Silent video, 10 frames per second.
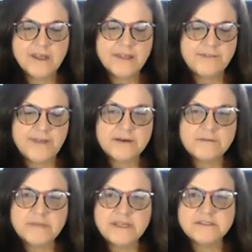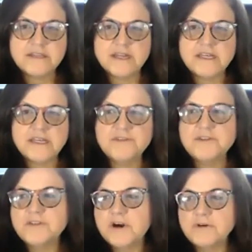That means that even
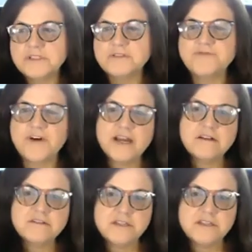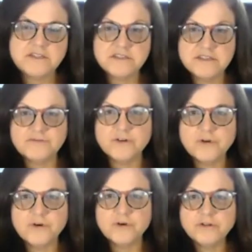though it's filed in the civil
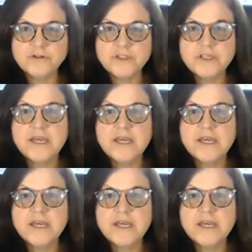courts,